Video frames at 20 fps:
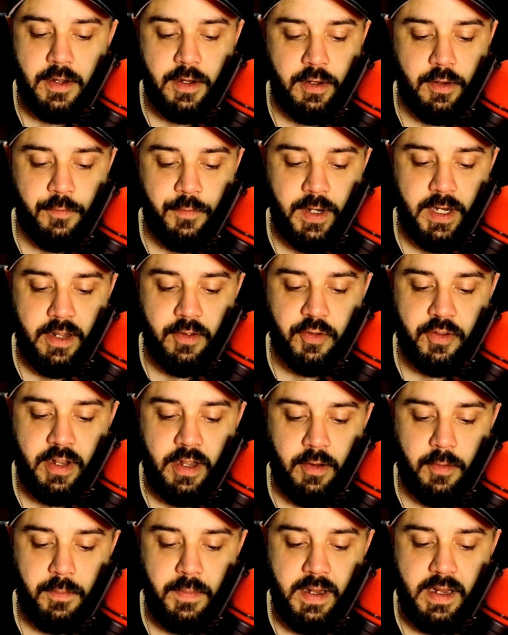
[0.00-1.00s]
Your videos
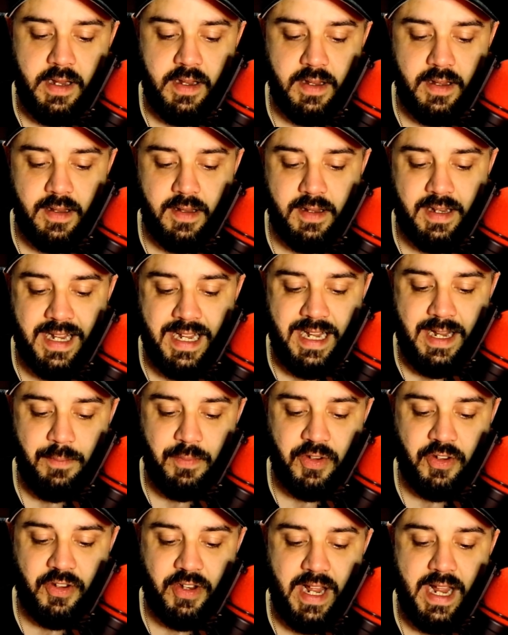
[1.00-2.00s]
help me keep
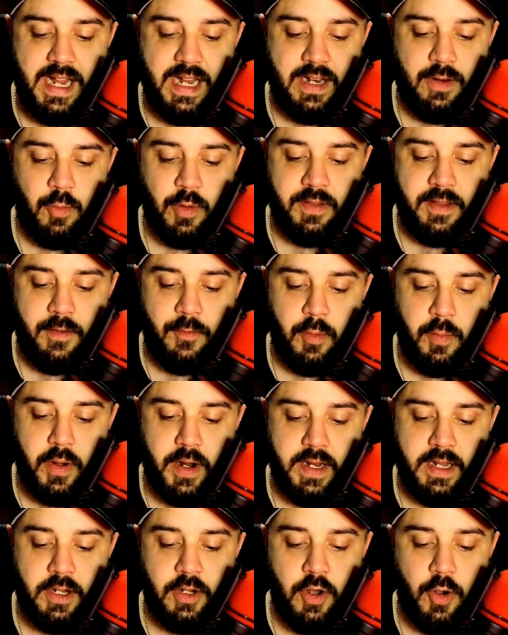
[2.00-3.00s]
sane with
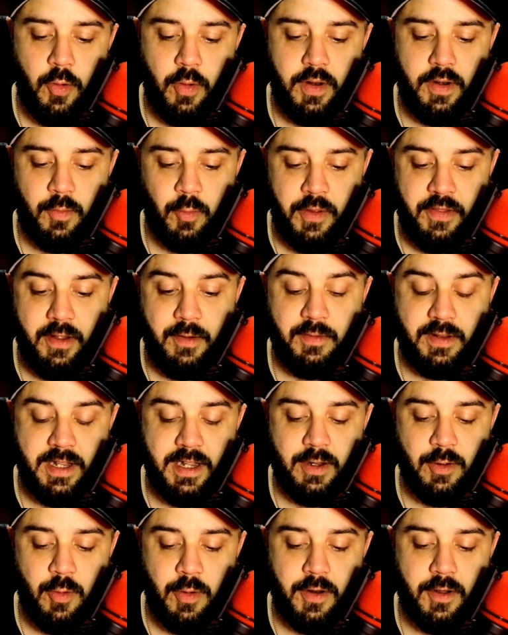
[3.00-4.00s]
everybody going, with
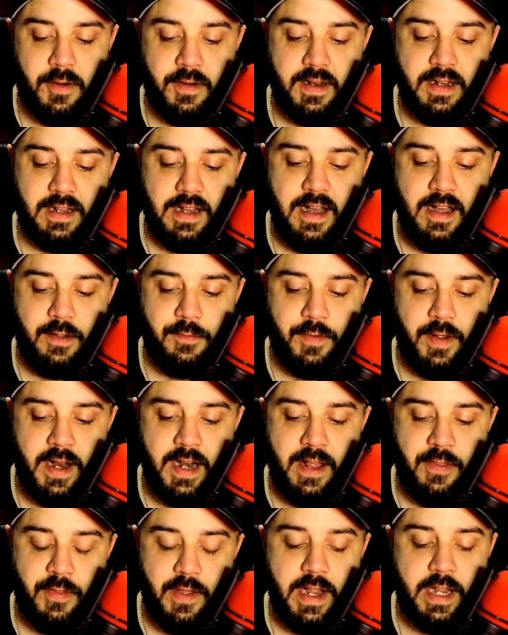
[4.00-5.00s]
everything going on in life,
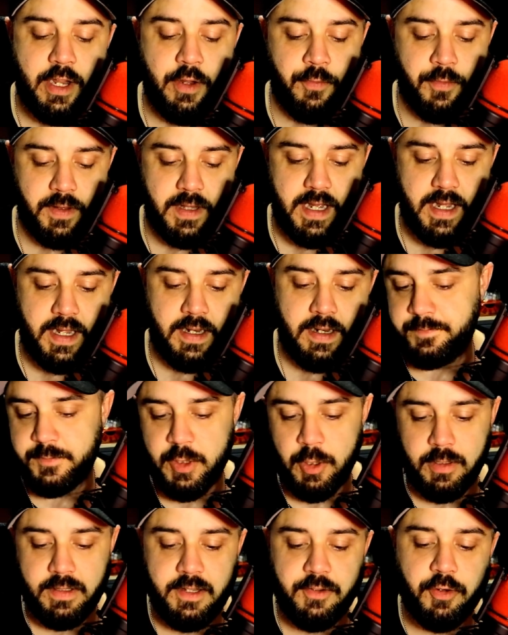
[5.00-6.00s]
and I thank you for that.
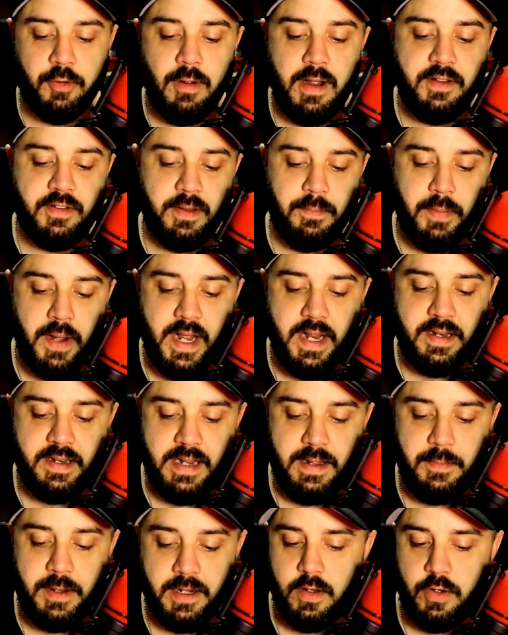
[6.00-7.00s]
During this crazy
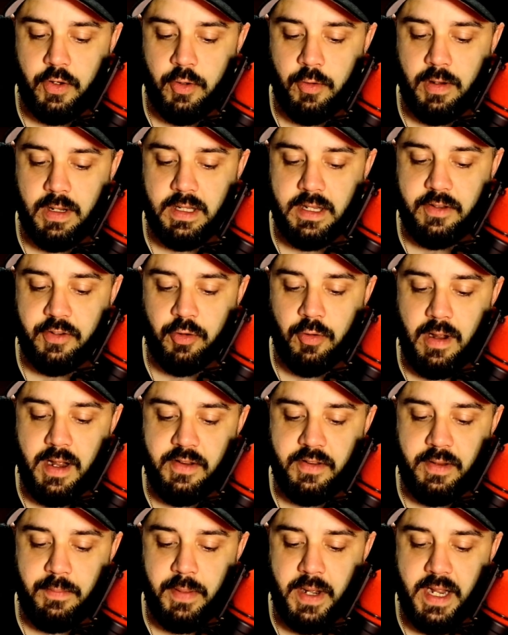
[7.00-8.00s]
pandemic, during this
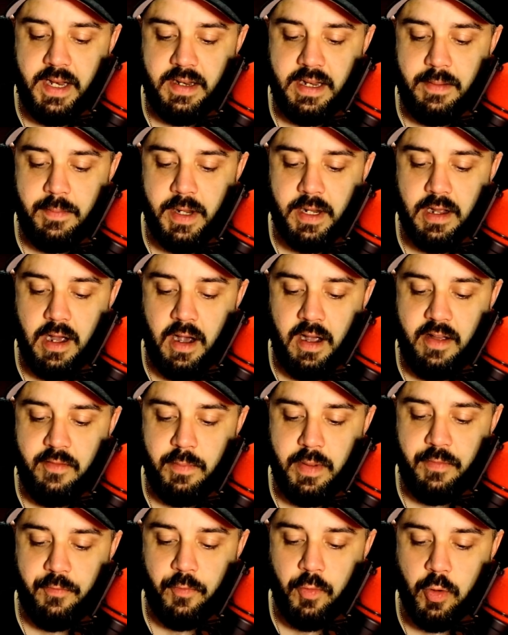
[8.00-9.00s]
crazy pandemic, I have
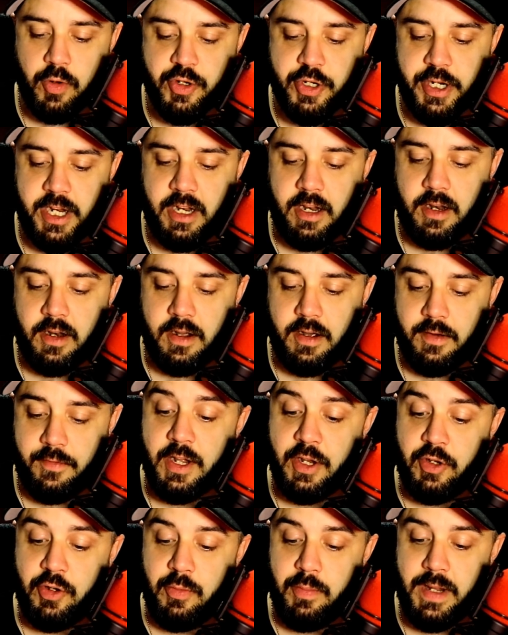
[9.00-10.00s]
been fortunate
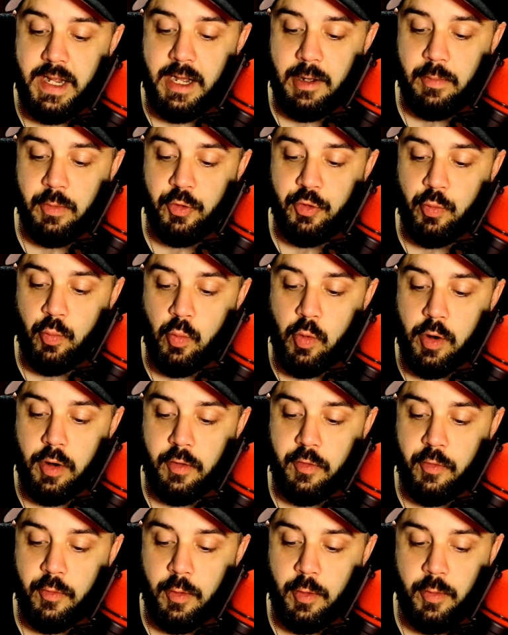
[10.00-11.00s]
enough to be able to
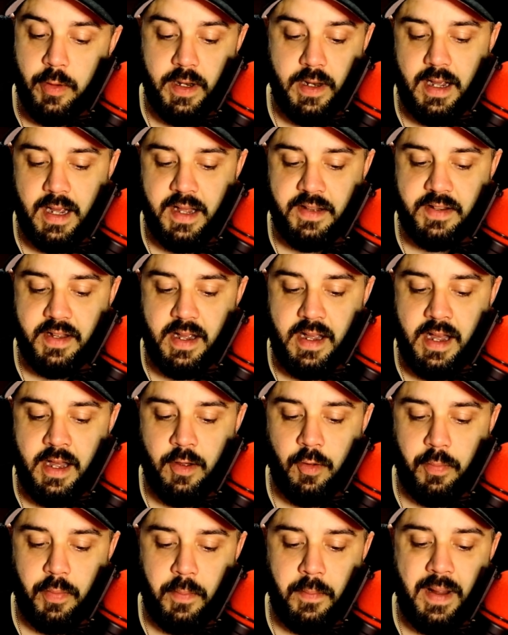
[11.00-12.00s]
work through it as I
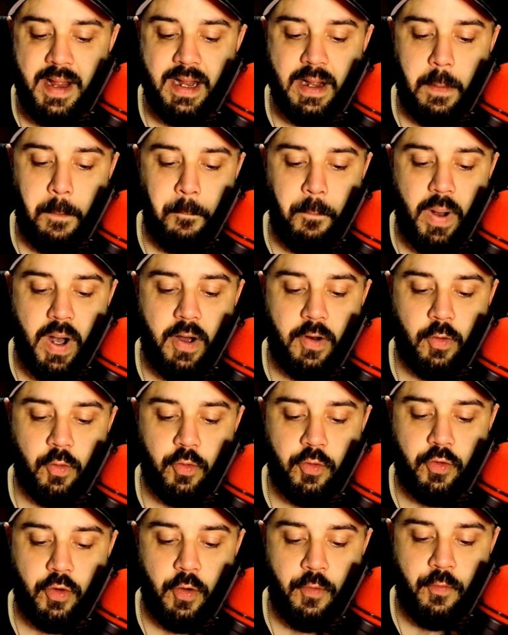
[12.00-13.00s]
help make
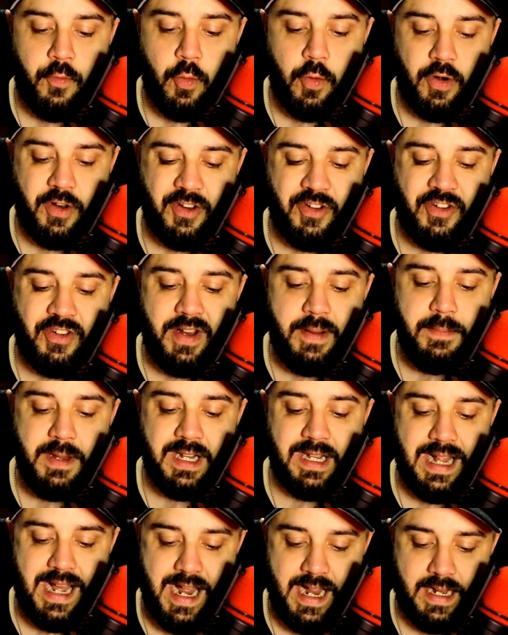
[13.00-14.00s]
bottles for
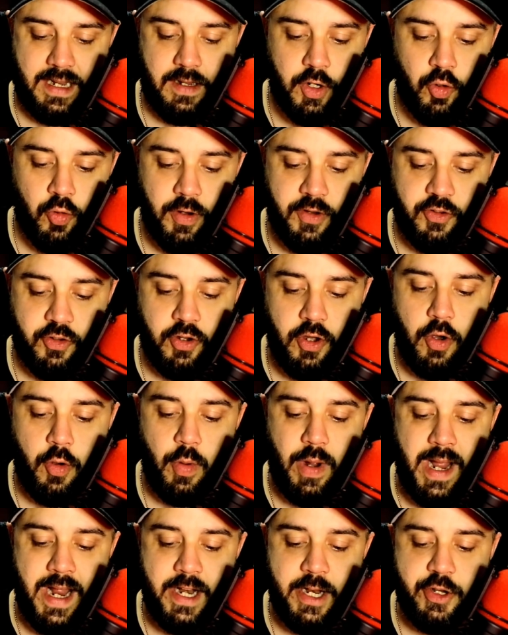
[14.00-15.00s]
Similac,
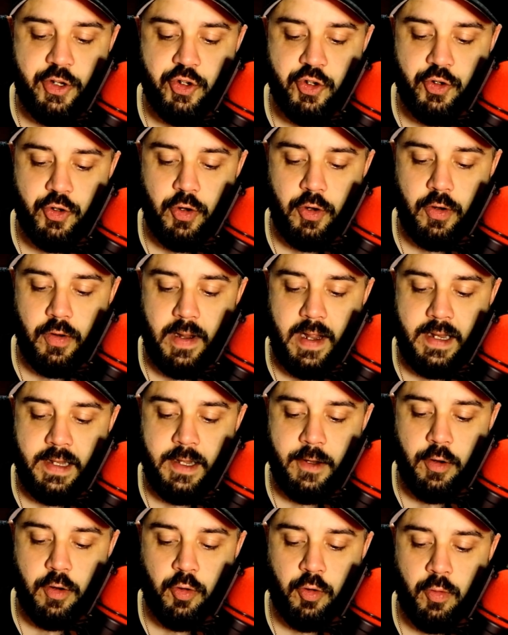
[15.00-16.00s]
Crisco, and Ensure, and
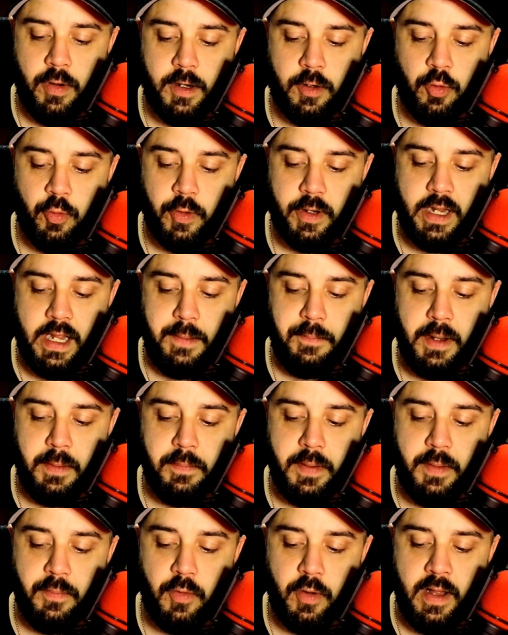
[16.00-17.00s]
they are critical to keeping
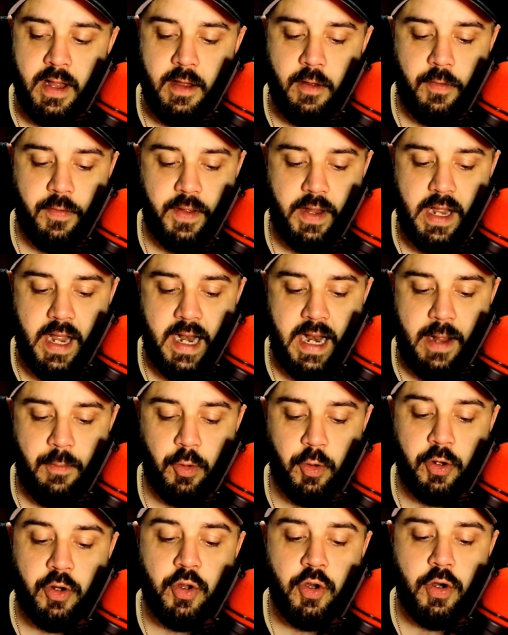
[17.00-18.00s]
people healthy and able
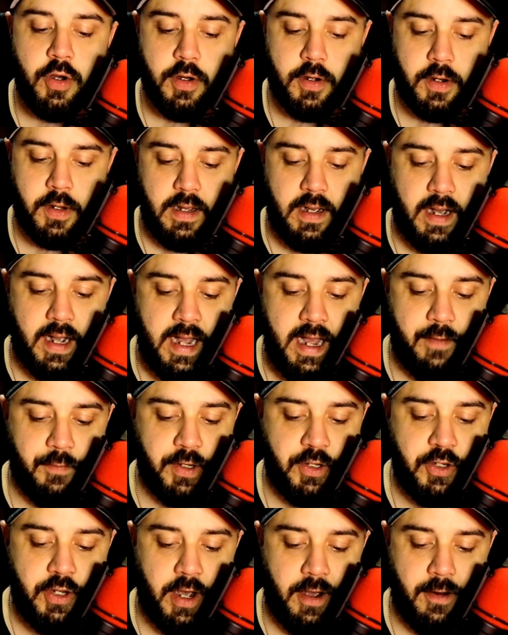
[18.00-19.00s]
to cook. I have a
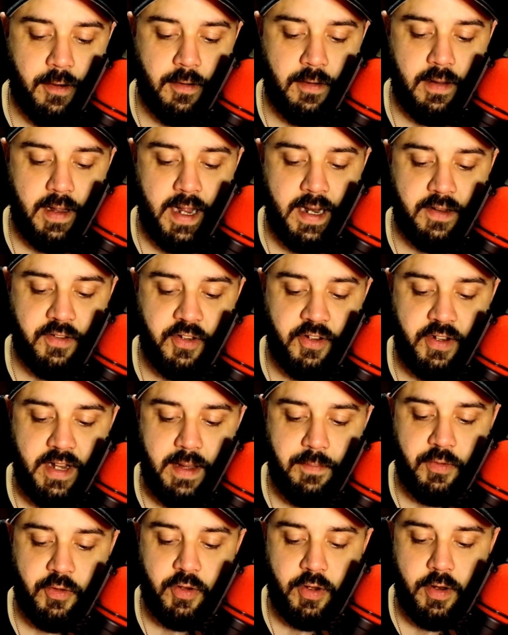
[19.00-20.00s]
daughter and a
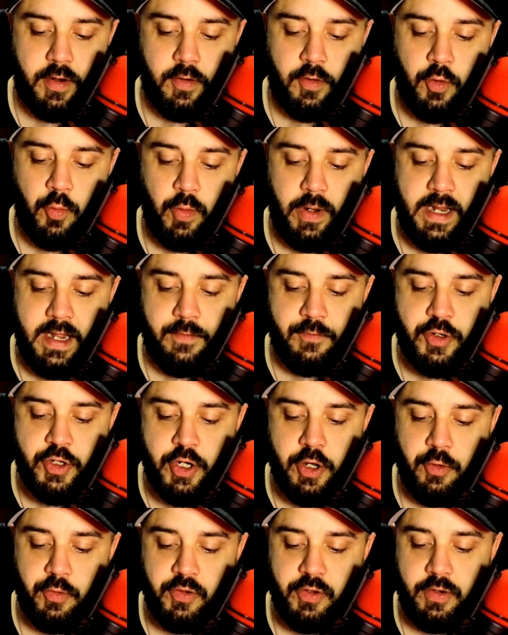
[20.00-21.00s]
stepson who we have
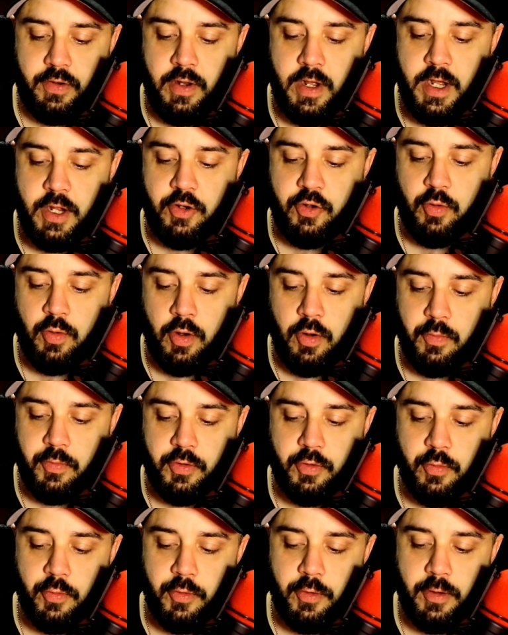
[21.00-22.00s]
chosen to
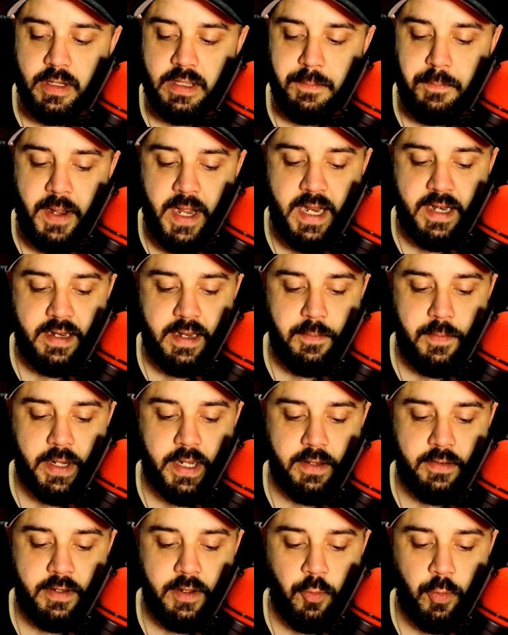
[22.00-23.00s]
homeschool during the pandemic
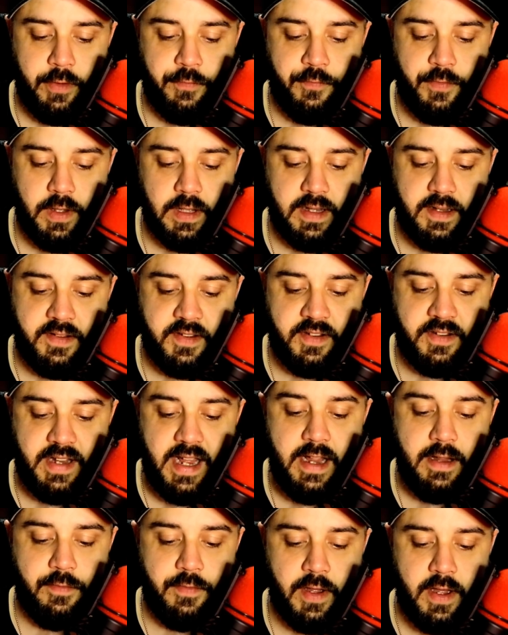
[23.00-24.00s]
until we feel it's
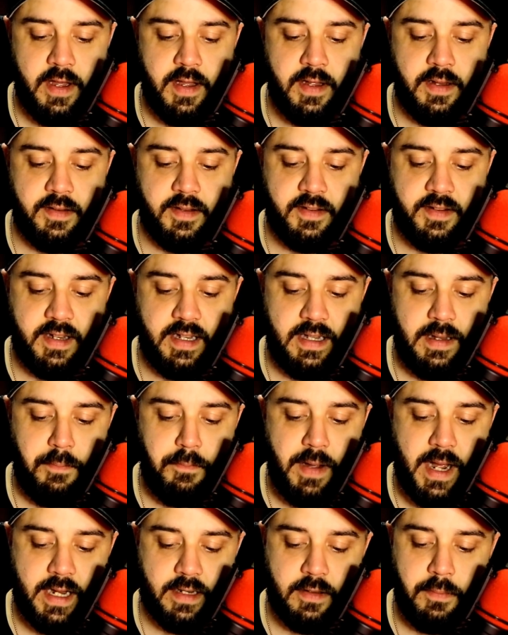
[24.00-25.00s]
safe to send them
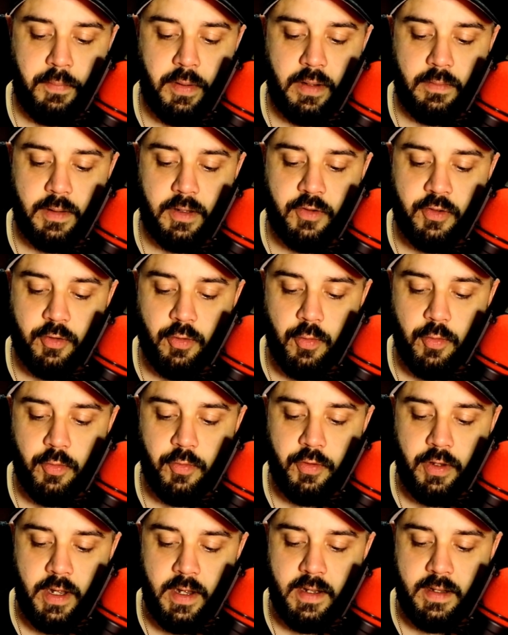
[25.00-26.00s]
back to public schools.